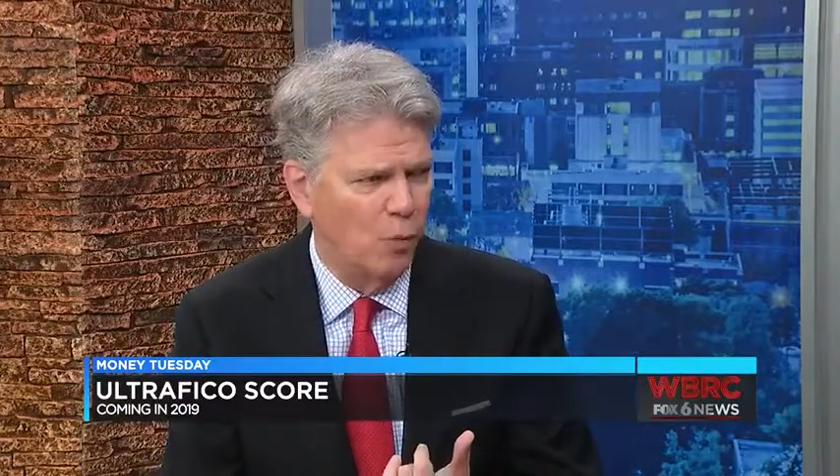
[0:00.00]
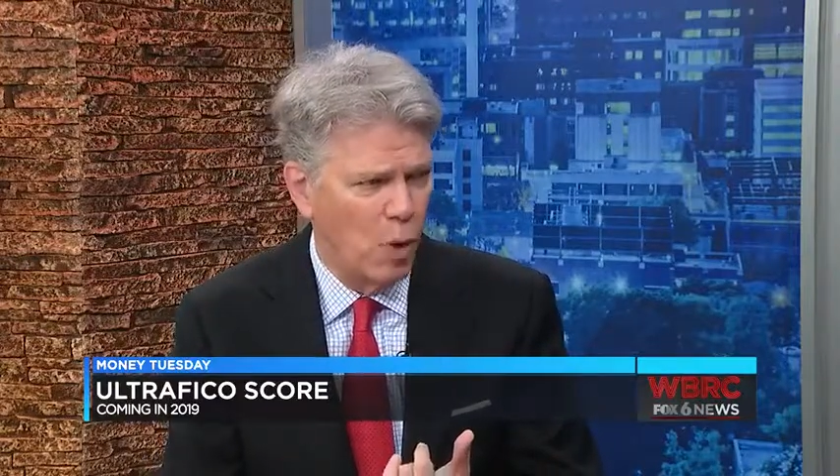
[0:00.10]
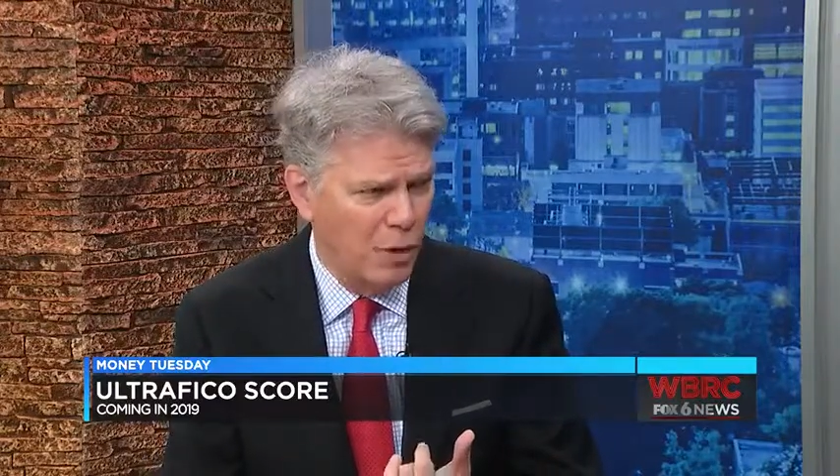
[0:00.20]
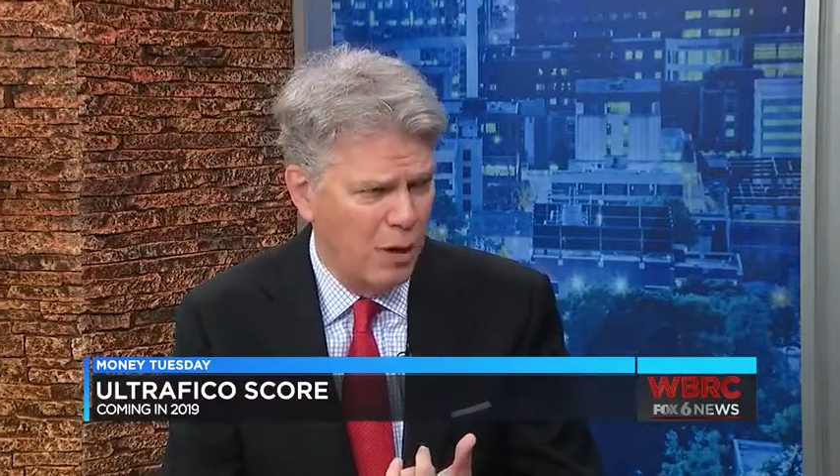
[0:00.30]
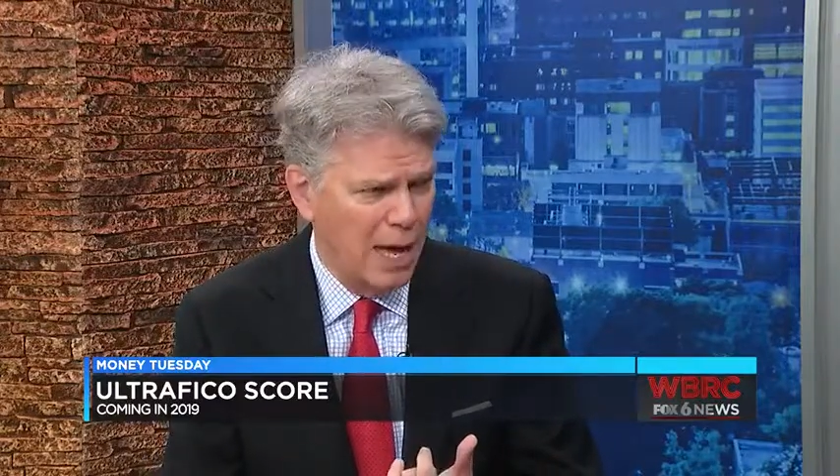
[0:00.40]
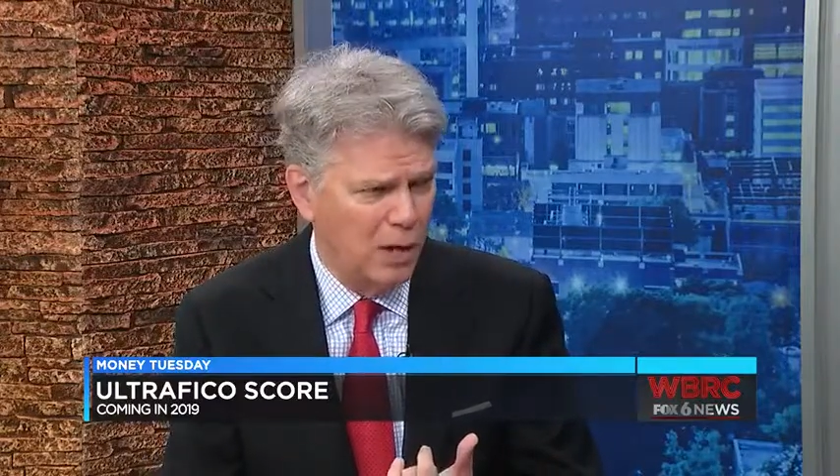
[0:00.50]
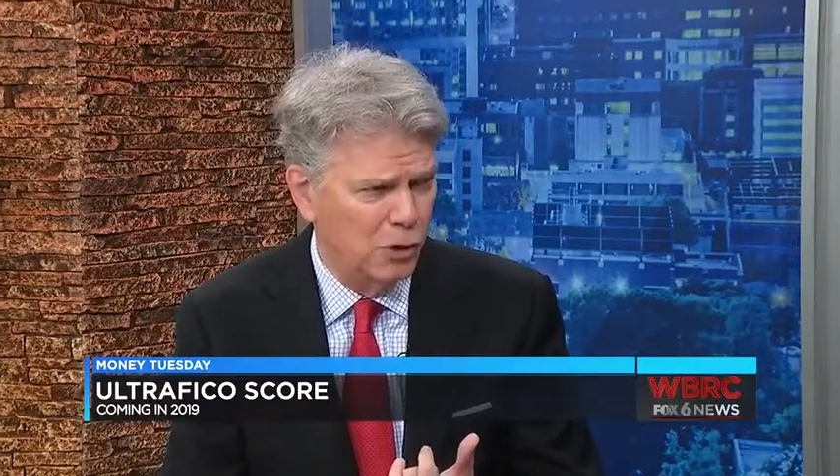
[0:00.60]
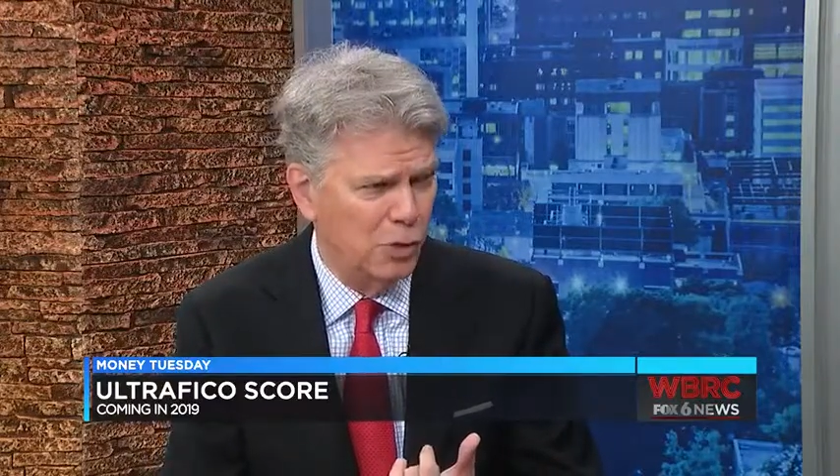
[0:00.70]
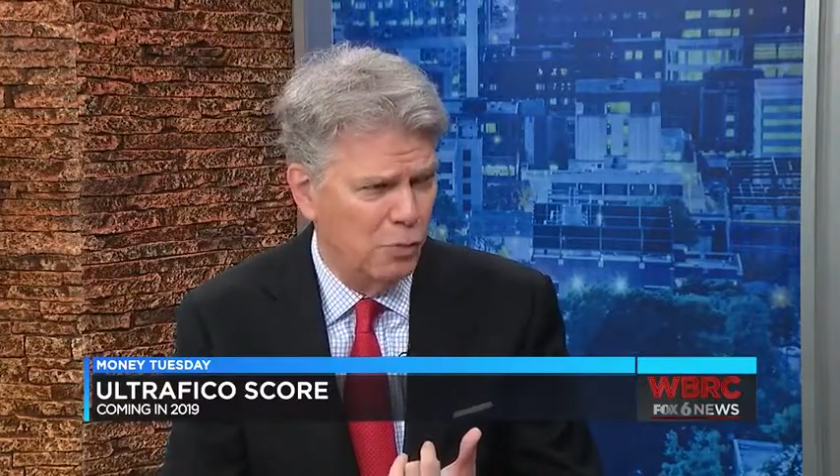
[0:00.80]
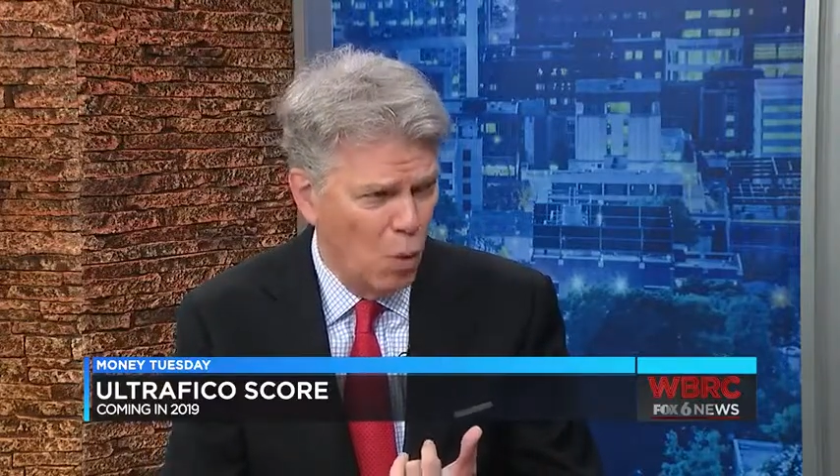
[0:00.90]
four hundred
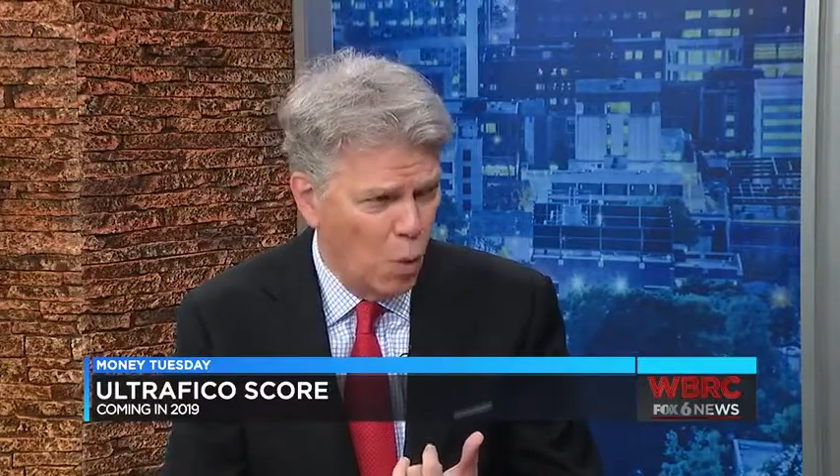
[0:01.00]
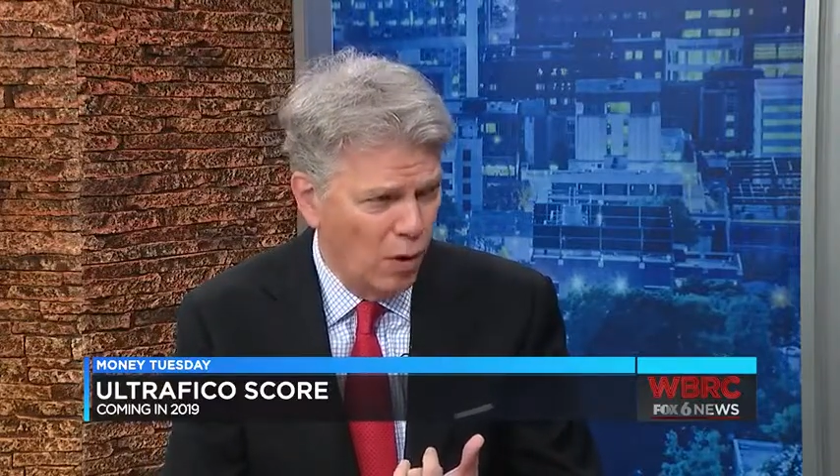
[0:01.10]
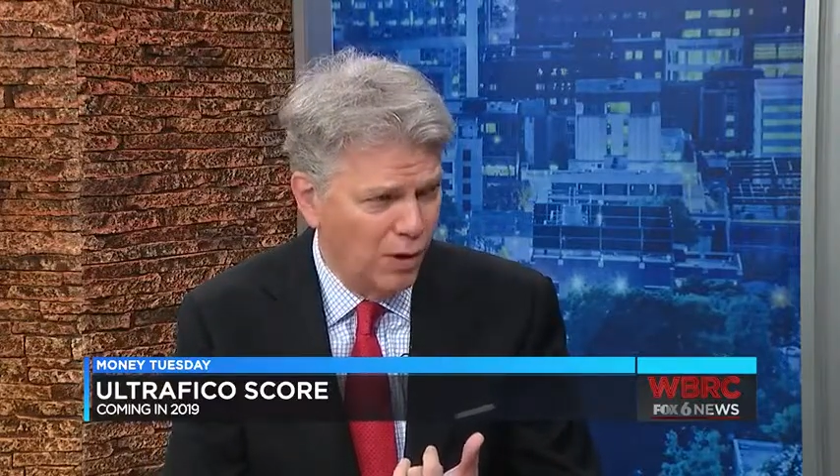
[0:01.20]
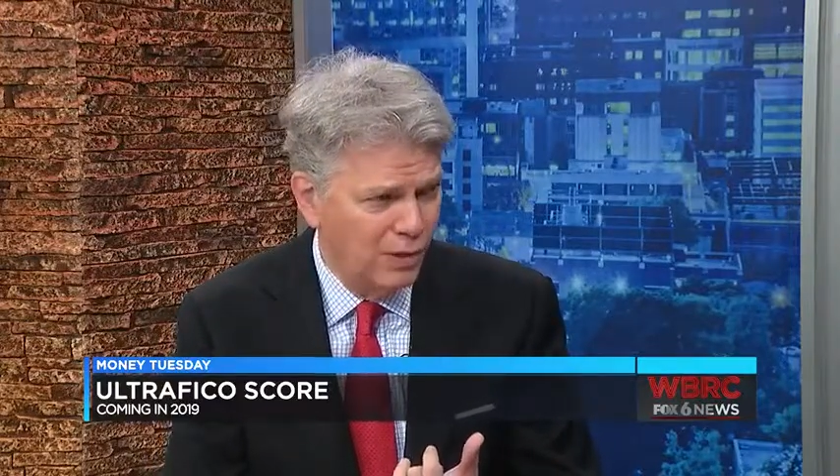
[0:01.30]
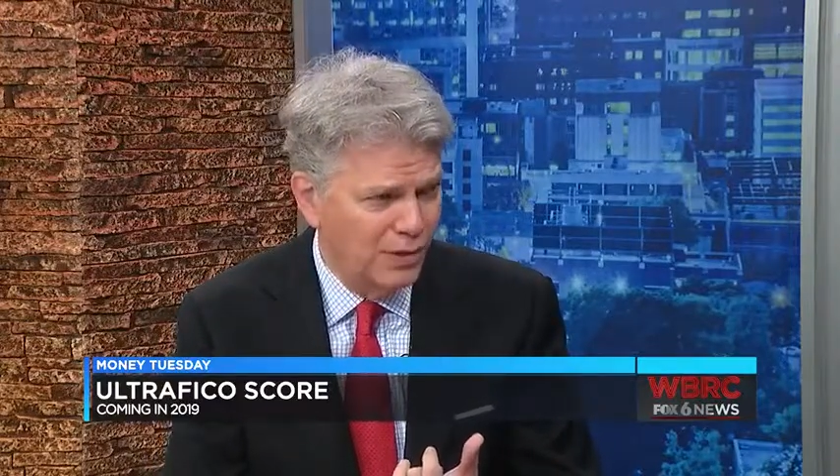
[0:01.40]
dollars or more,